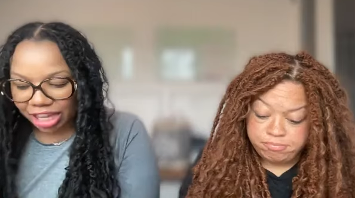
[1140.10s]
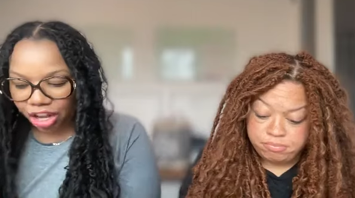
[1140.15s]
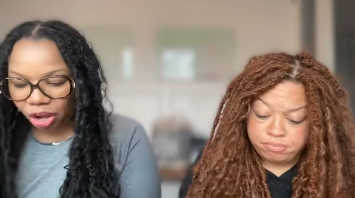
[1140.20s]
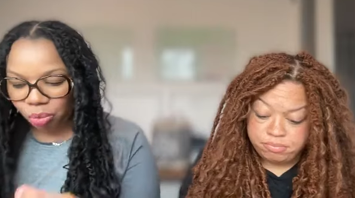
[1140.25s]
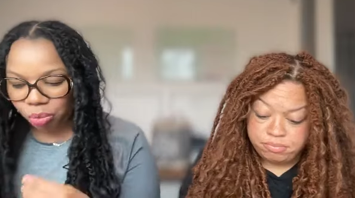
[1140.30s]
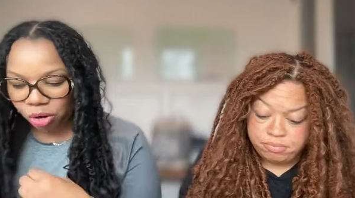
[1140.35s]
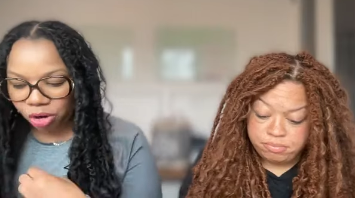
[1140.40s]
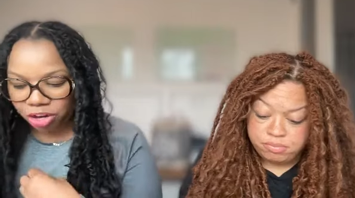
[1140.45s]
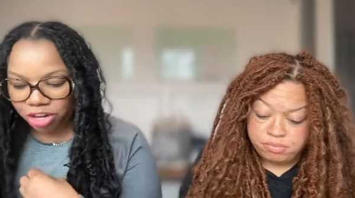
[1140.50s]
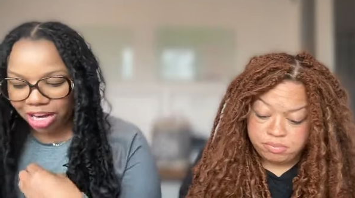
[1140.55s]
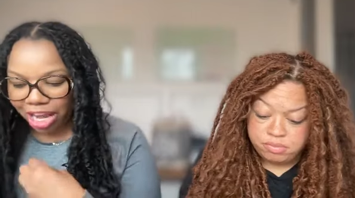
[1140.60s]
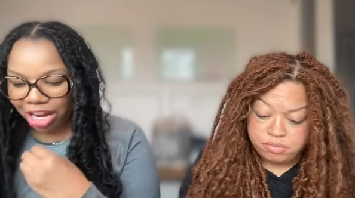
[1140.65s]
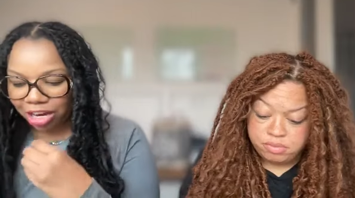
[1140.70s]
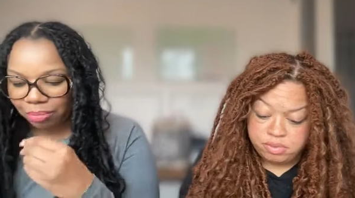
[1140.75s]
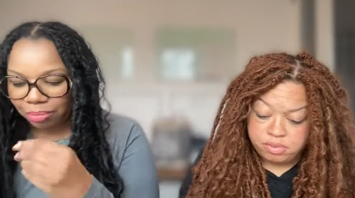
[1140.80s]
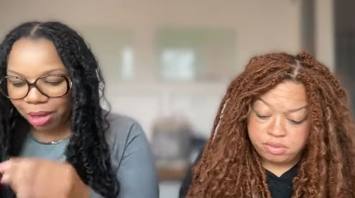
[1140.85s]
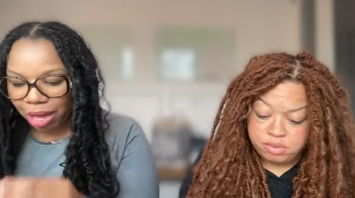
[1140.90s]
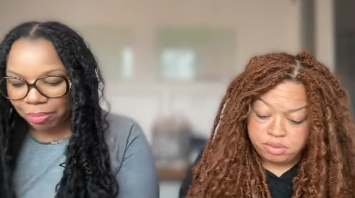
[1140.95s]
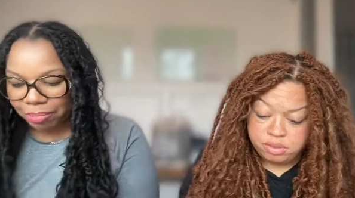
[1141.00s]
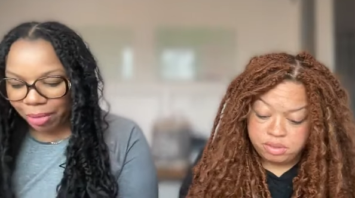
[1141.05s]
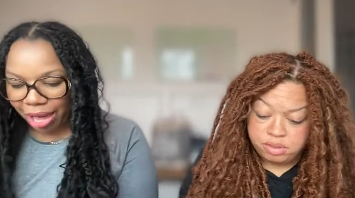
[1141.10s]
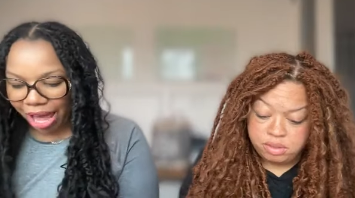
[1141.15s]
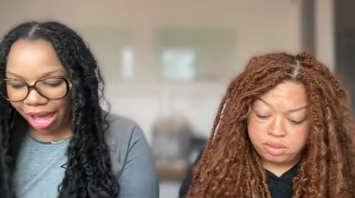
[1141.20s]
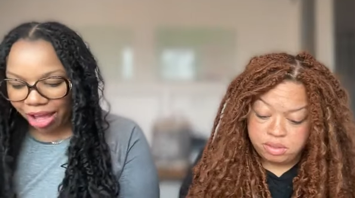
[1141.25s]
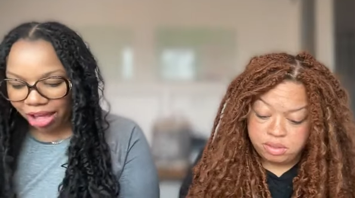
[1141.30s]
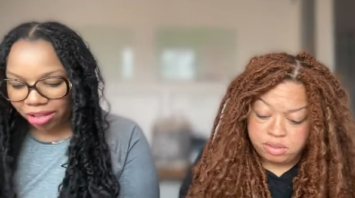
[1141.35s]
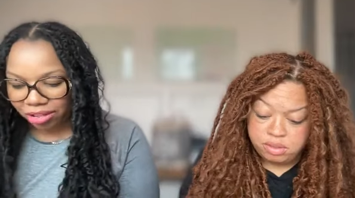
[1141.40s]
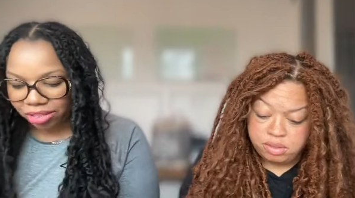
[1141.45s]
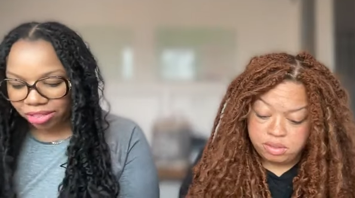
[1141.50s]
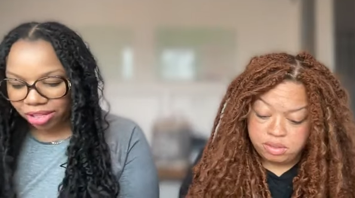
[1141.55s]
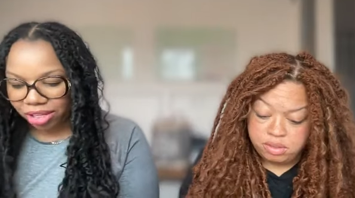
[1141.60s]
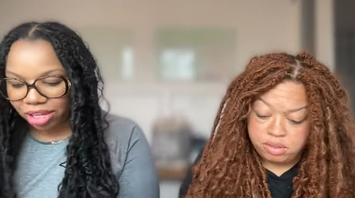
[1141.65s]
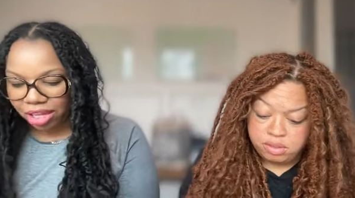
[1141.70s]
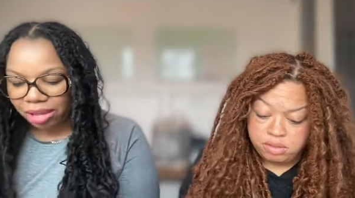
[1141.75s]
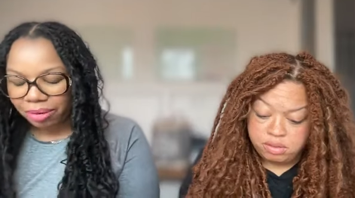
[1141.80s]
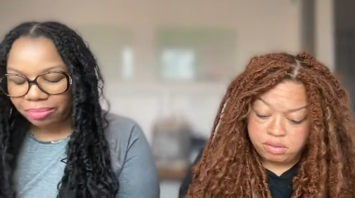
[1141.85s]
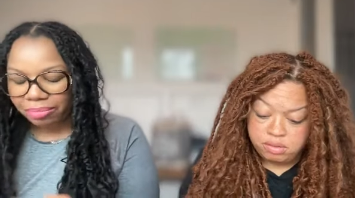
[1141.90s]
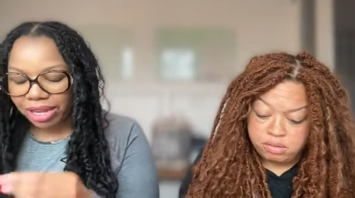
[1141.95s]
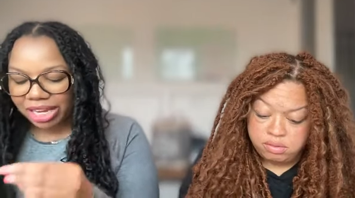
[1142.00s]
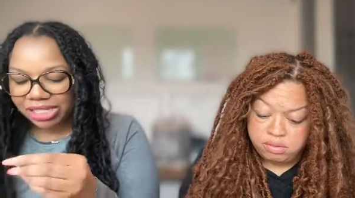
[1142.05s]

Speaker 1: A word out of my mouth may